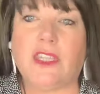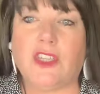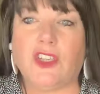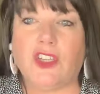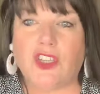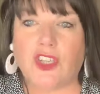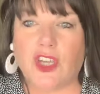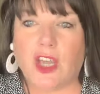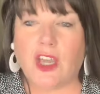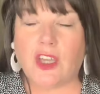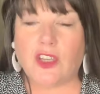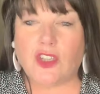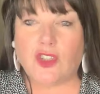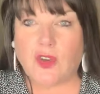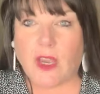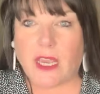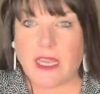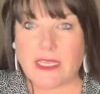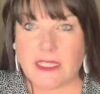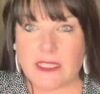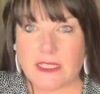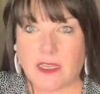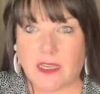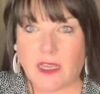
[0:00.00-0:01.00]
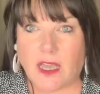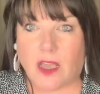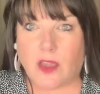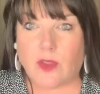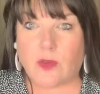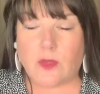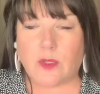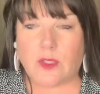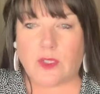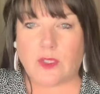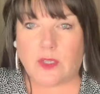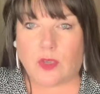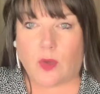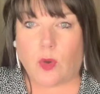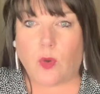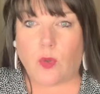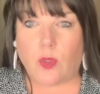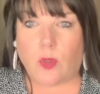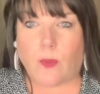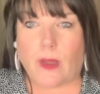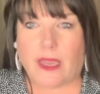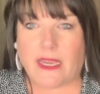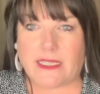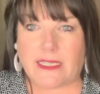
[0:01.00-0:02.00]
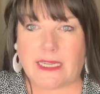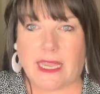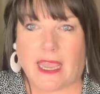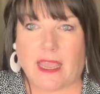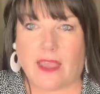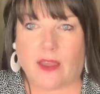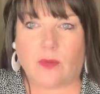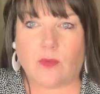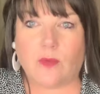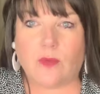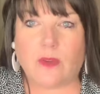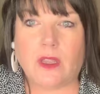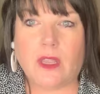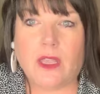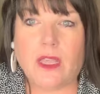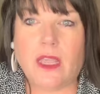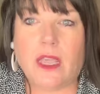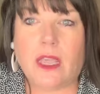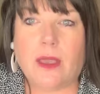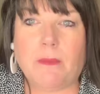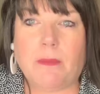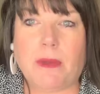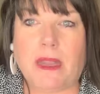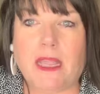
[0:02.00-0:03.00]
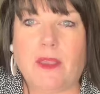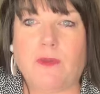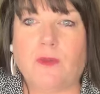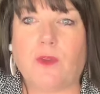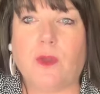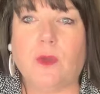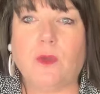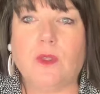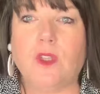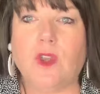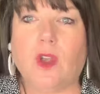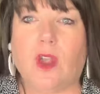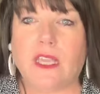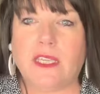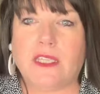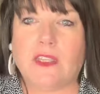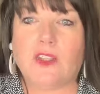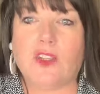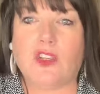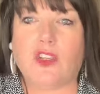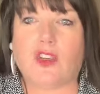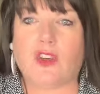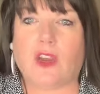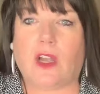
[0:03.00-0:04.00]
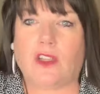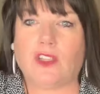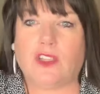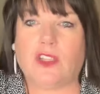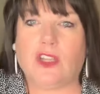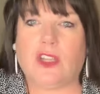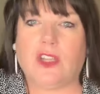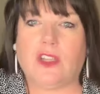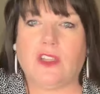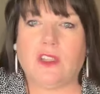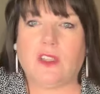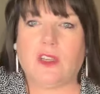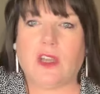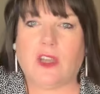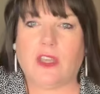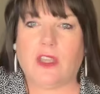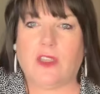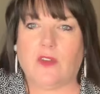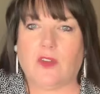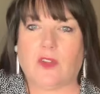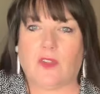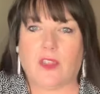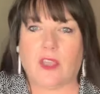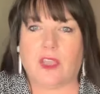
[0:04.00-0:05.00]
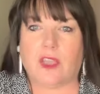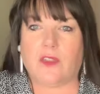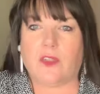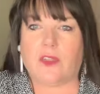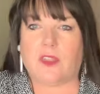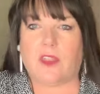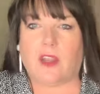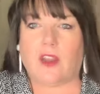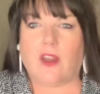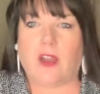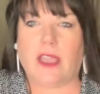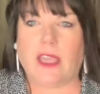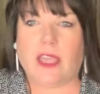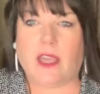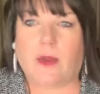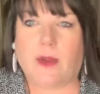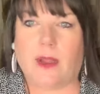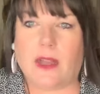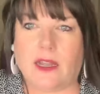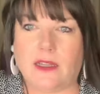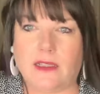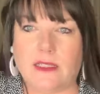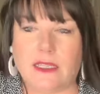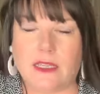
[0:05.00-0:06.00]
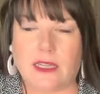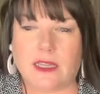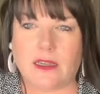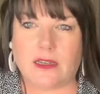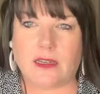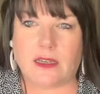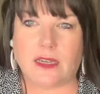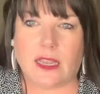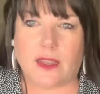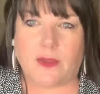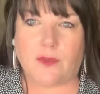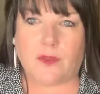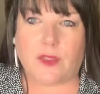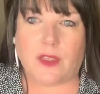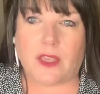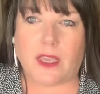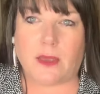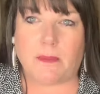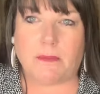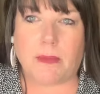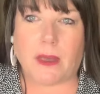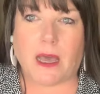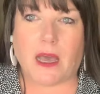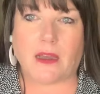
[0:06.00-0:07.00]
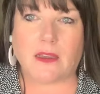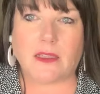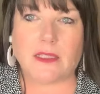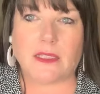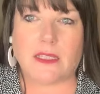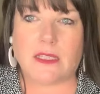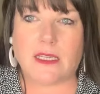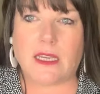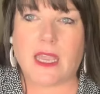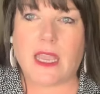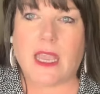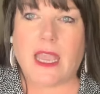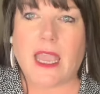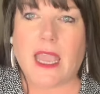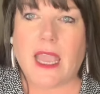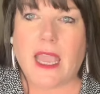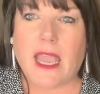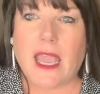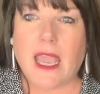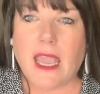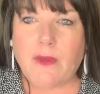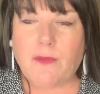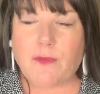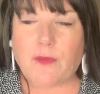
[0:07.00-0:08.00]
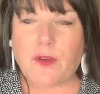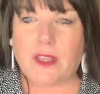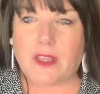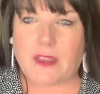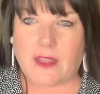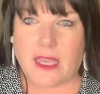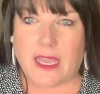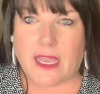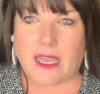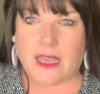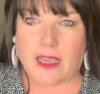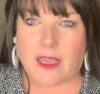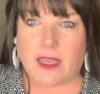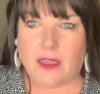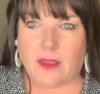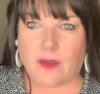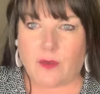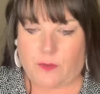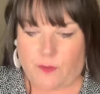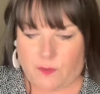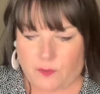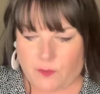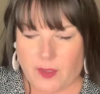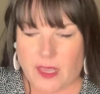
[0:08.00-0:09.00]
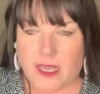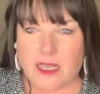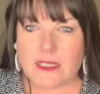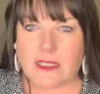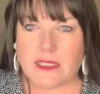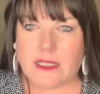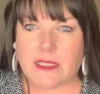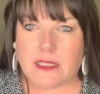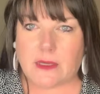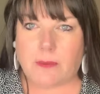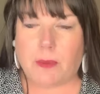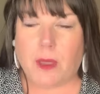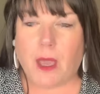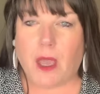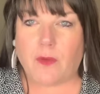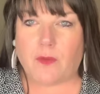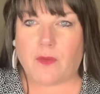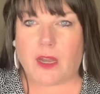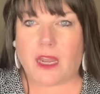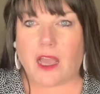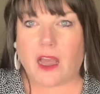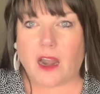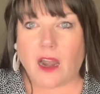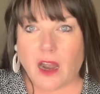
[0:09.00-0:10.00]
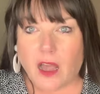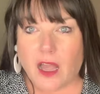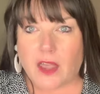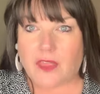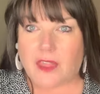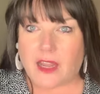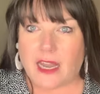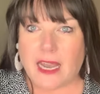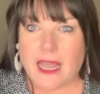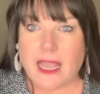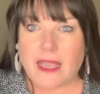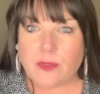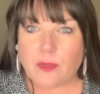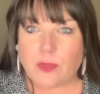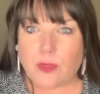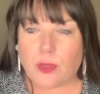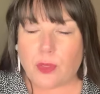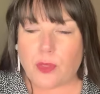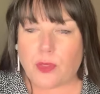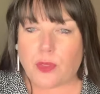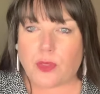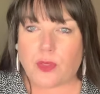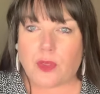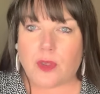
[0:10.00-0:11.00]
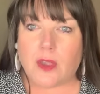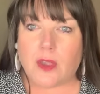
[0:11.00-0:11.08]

a shirt dress that goes all the way down, but it feels nice and structured, like you've got the line going underneath the bust. Everything fits perfectly. I like the length.